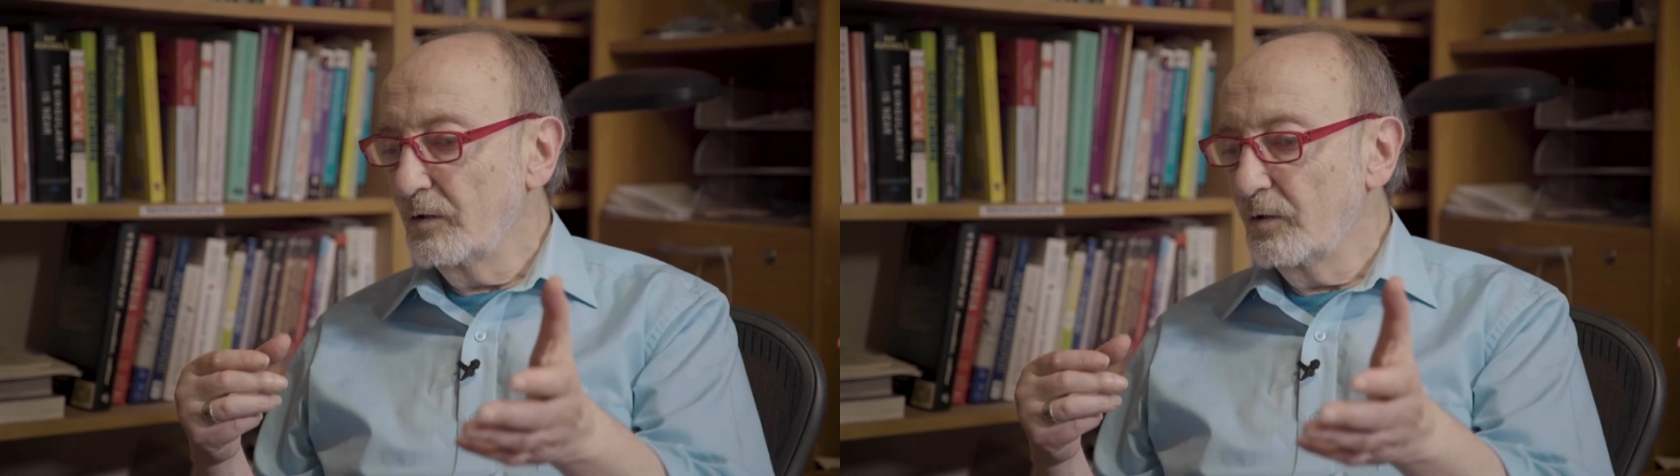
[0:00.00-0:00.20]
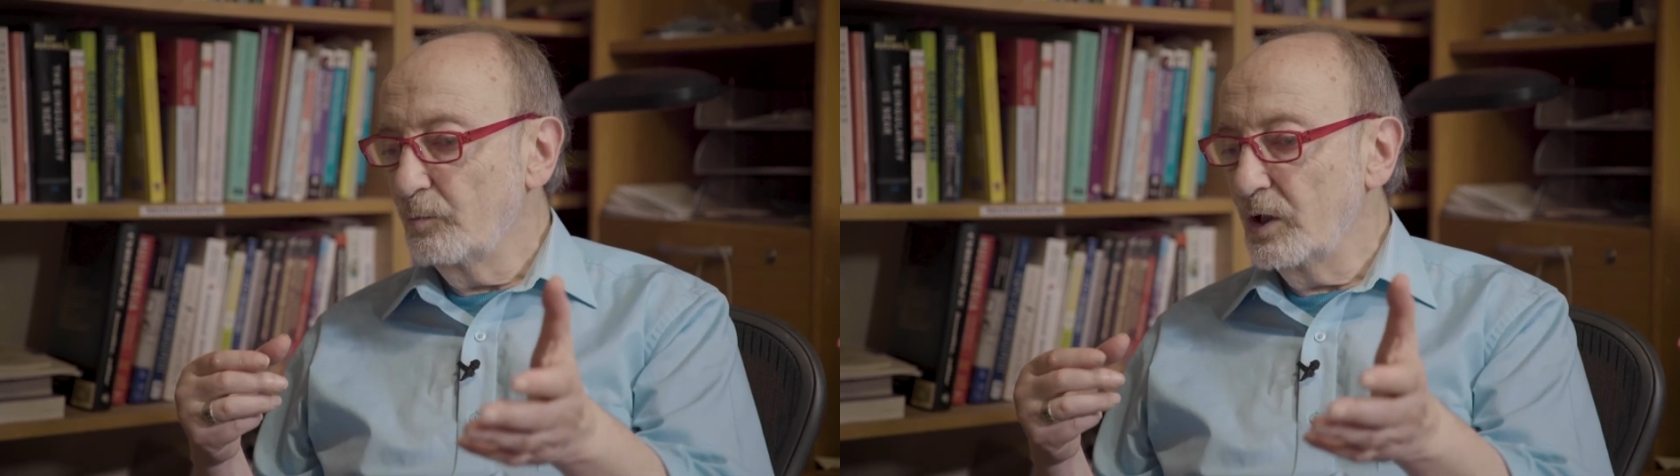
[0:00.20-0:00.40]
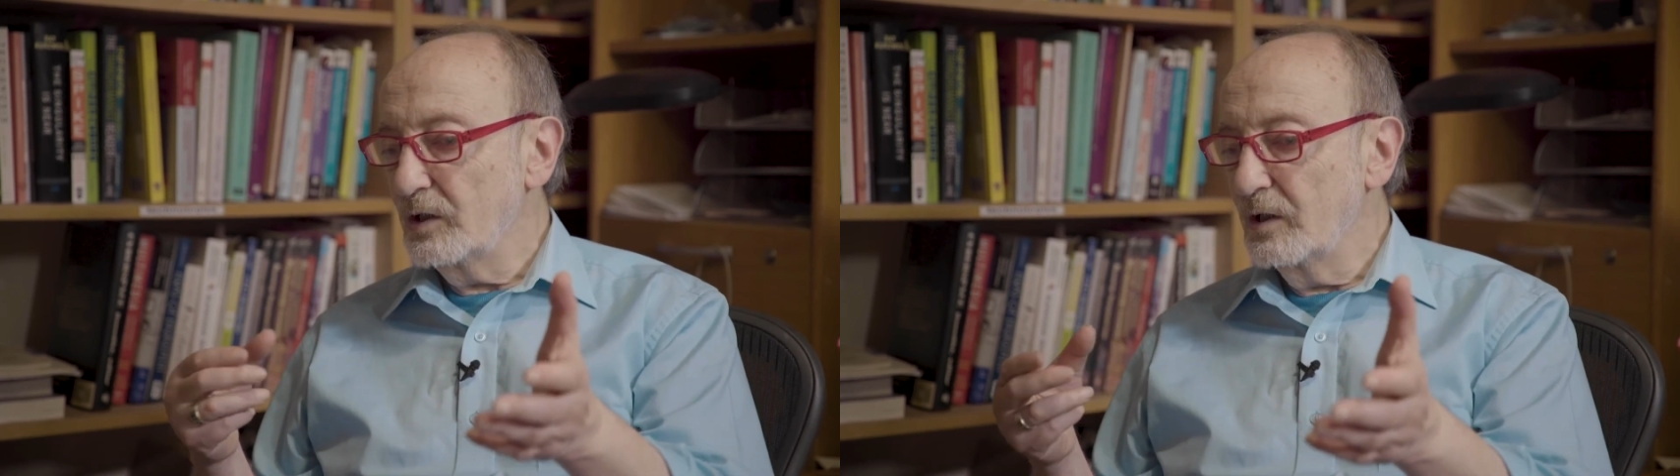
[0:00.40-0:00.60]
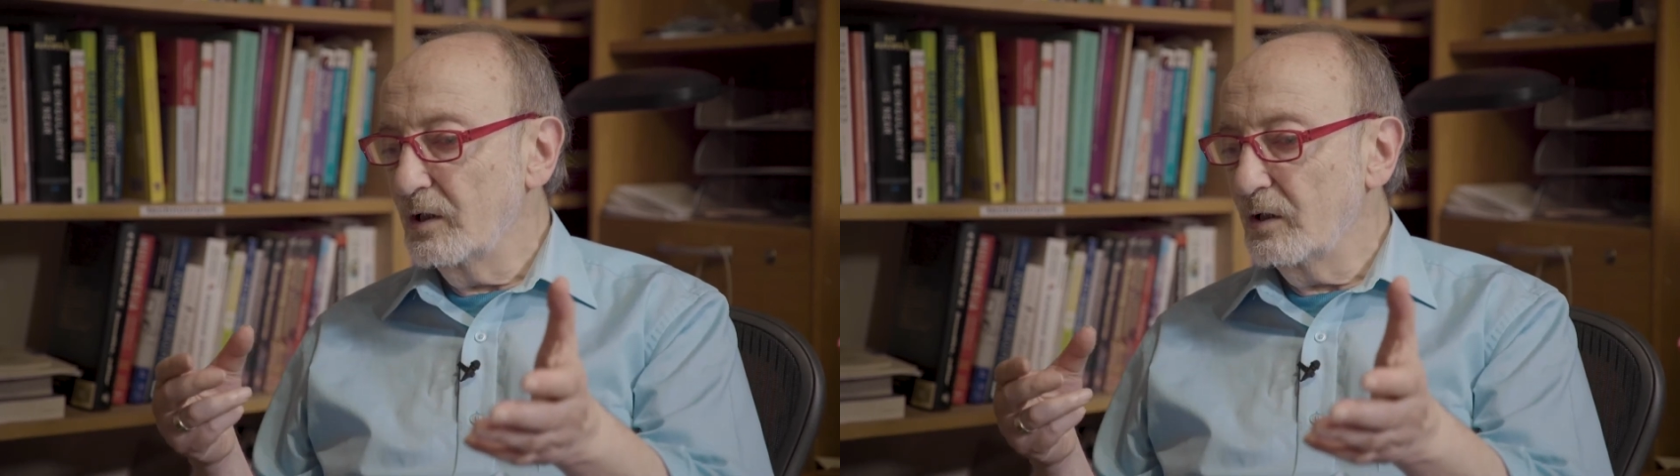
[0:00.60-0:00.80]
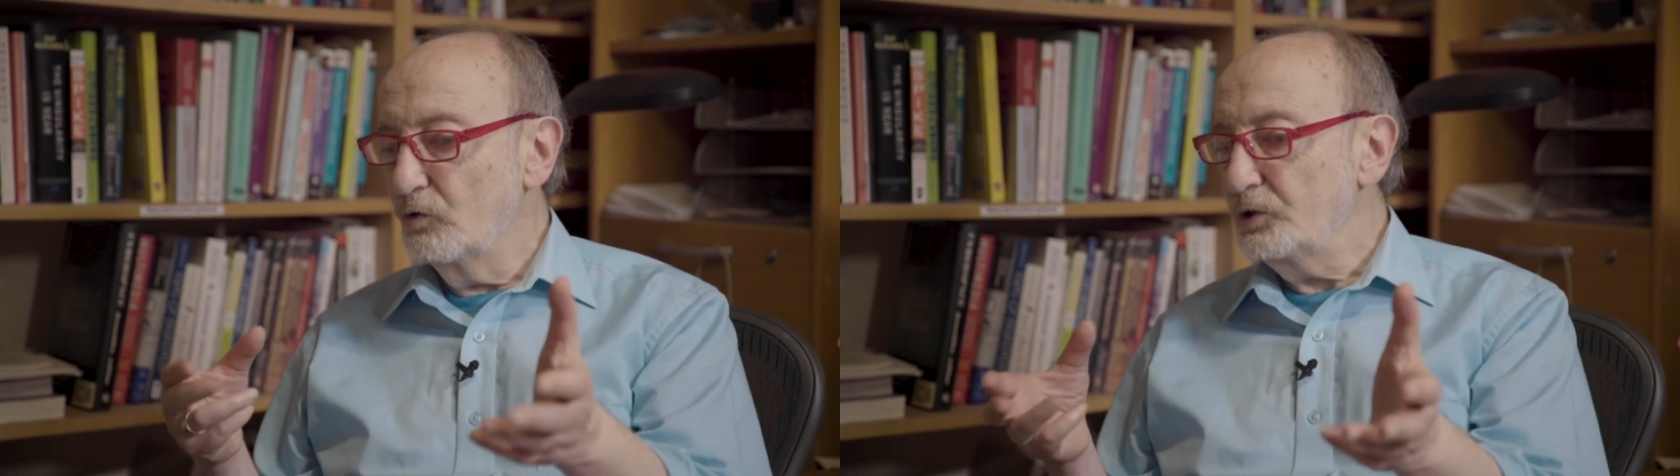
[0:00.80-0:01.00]
may
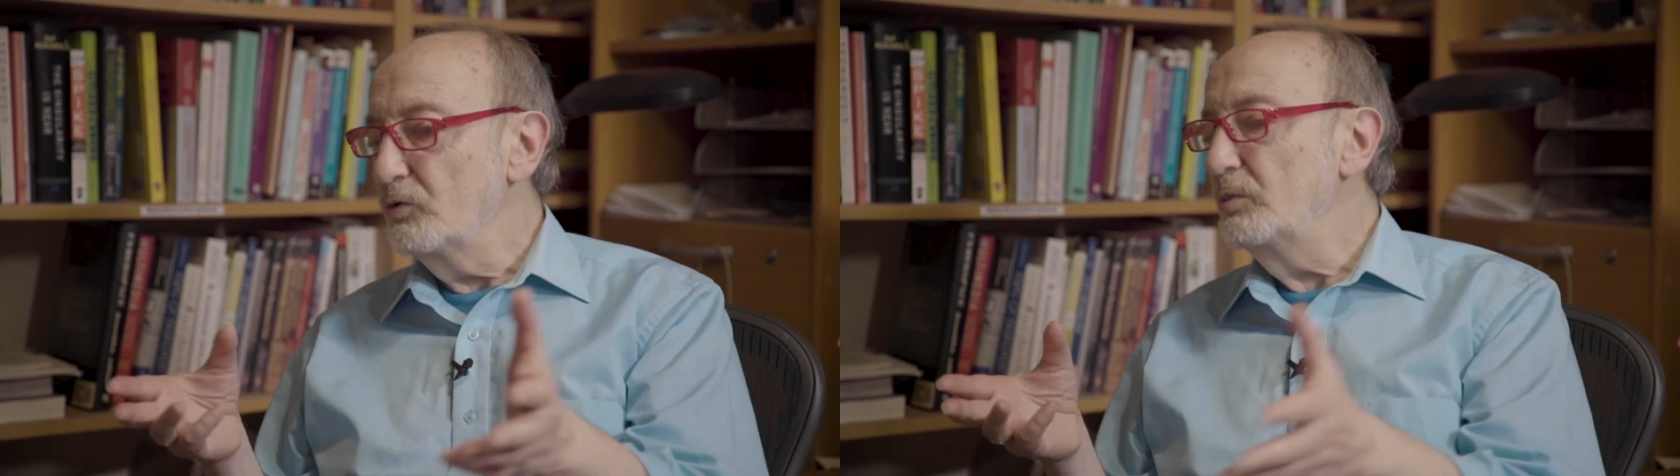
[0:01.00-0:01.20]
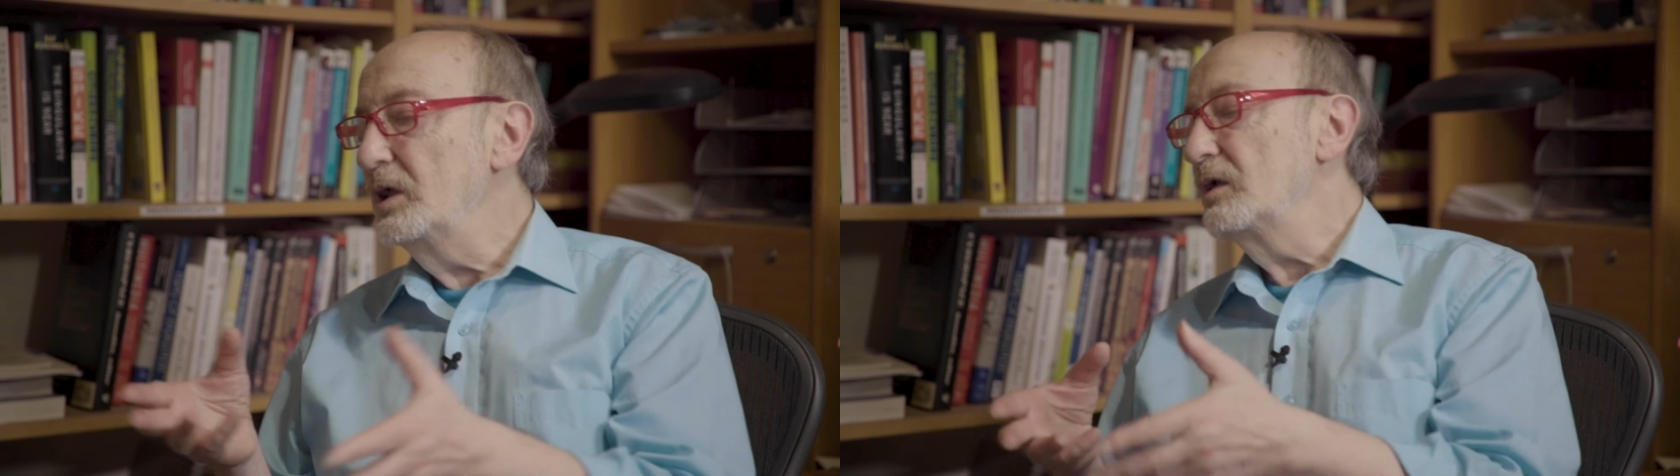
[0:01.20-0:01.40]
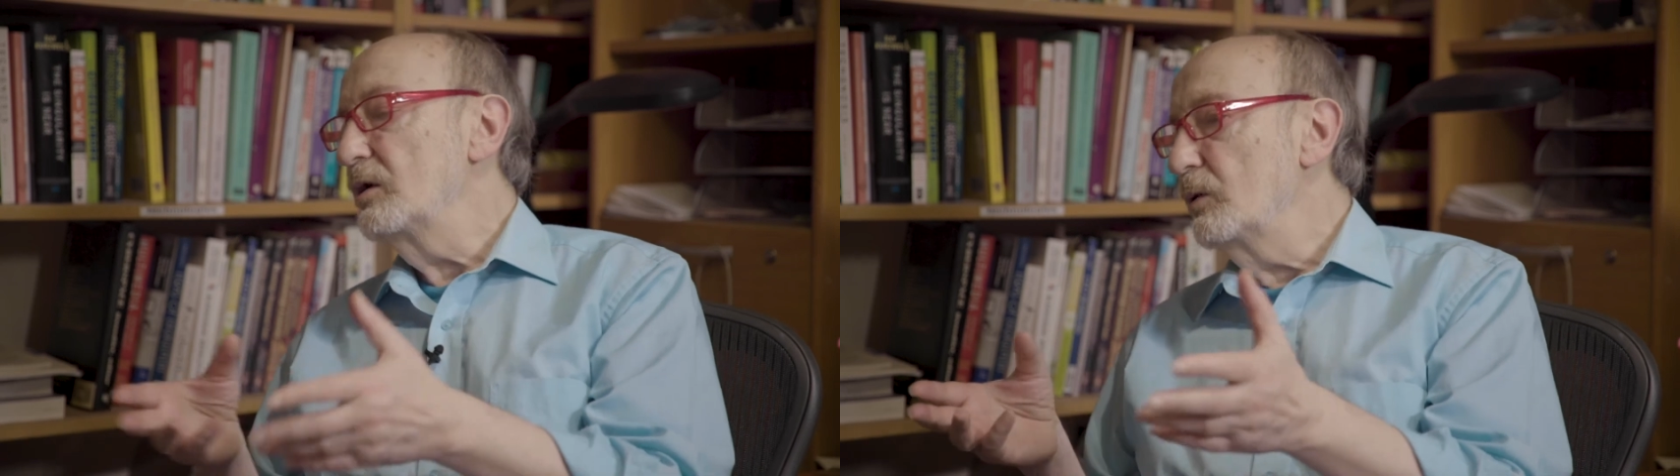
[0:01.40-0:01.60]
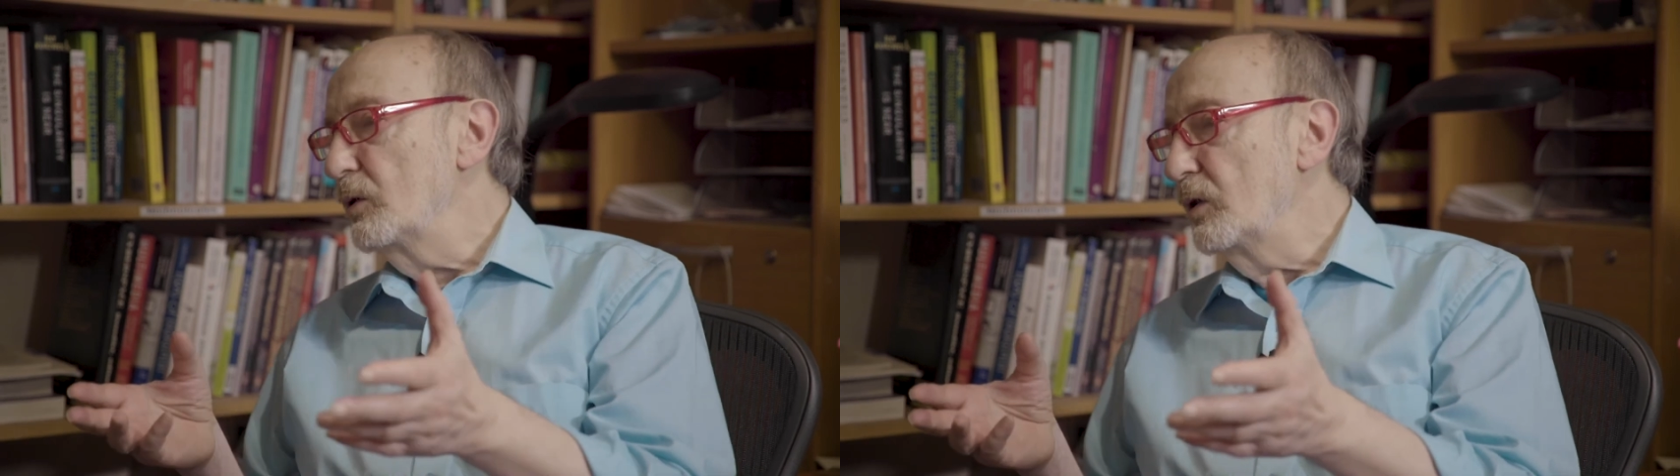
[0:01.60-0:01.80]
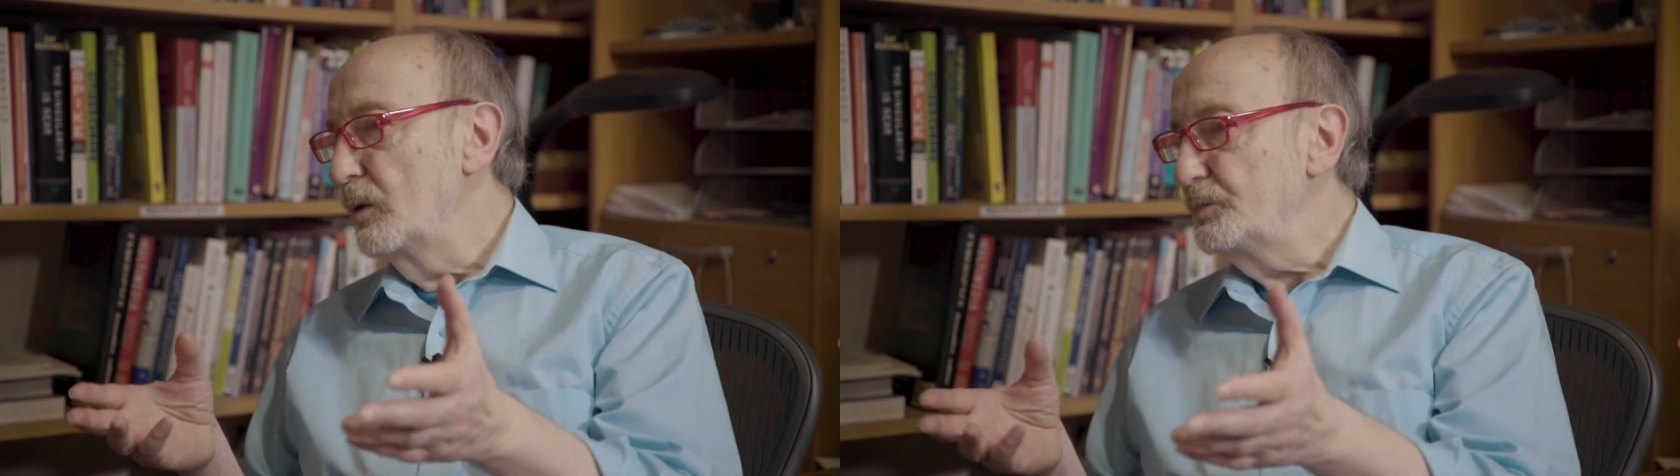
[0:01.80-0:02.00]
think, what do you mean
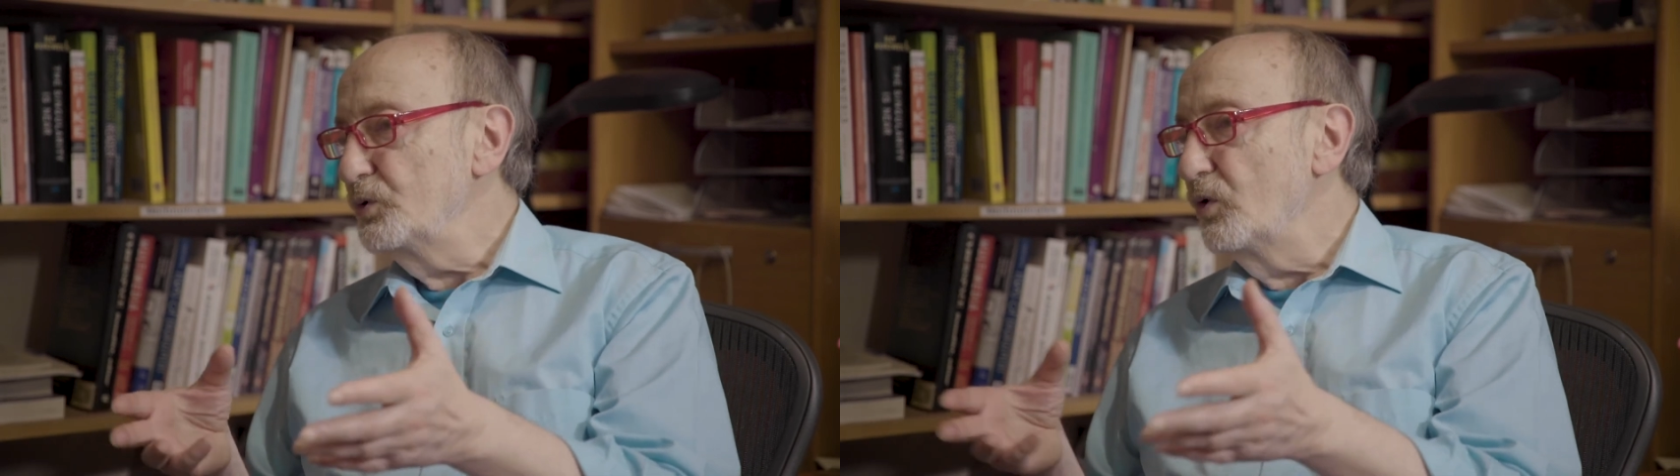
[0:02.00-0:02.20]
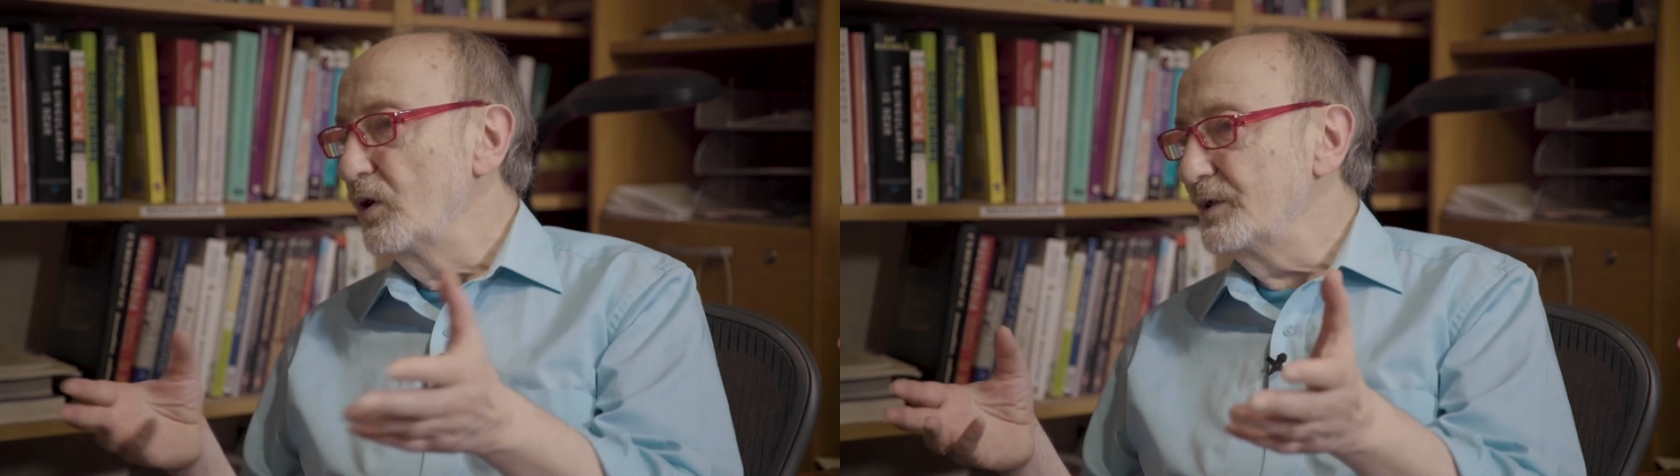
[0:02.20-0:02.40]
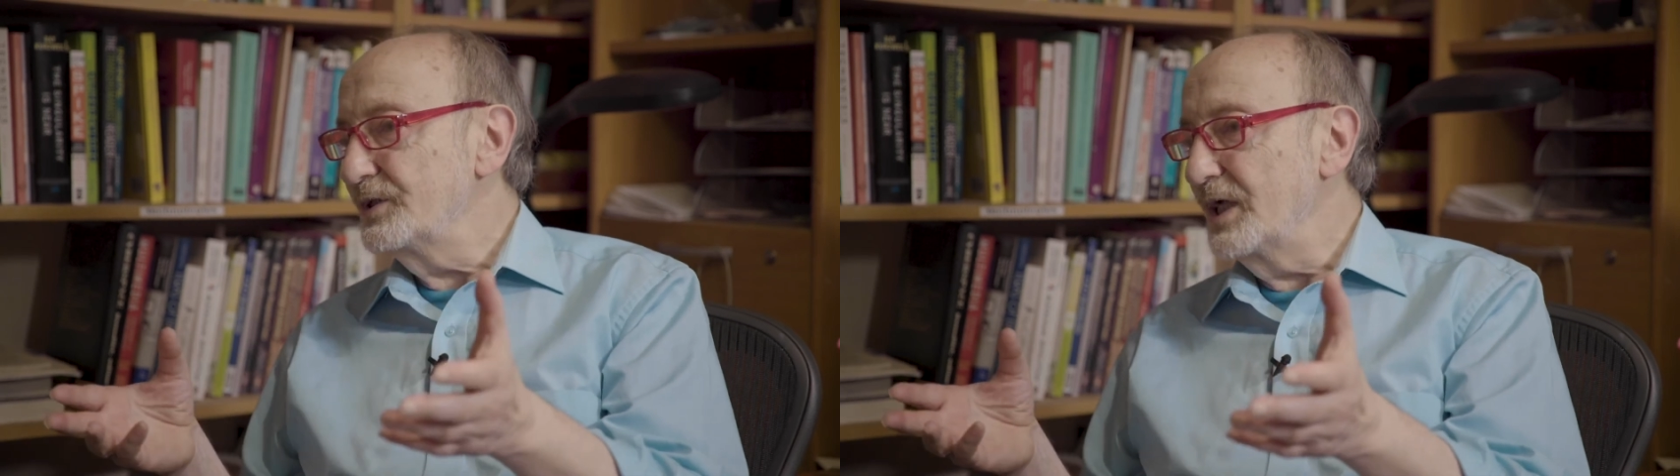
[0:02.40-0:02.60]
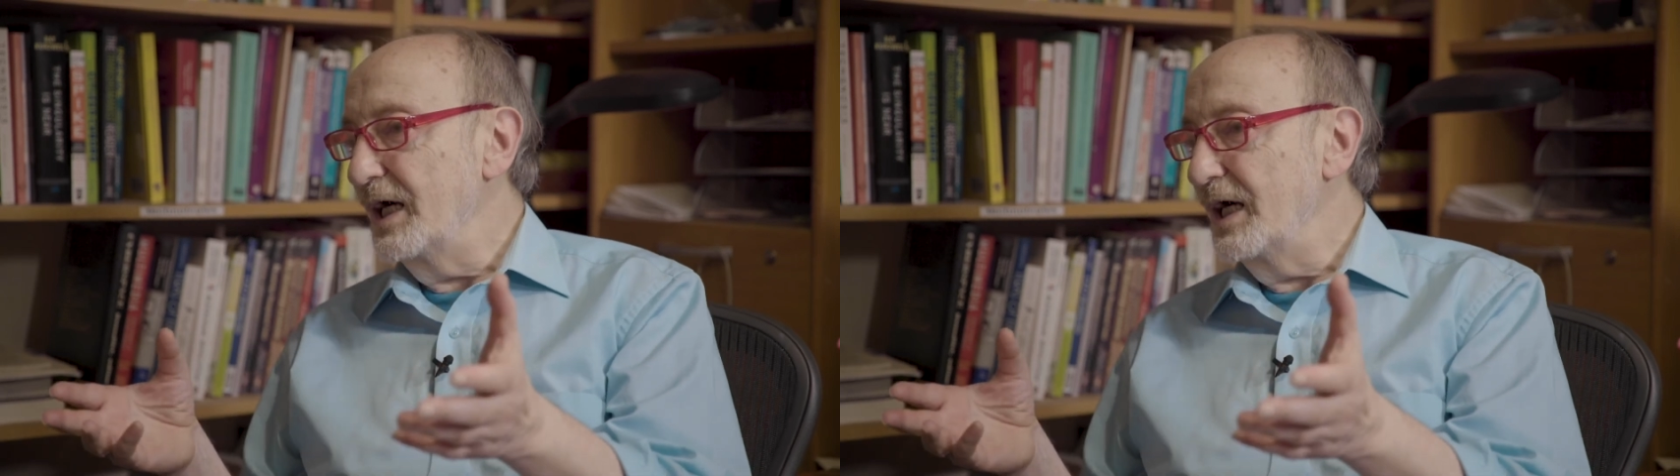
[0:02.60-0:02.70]
up to us?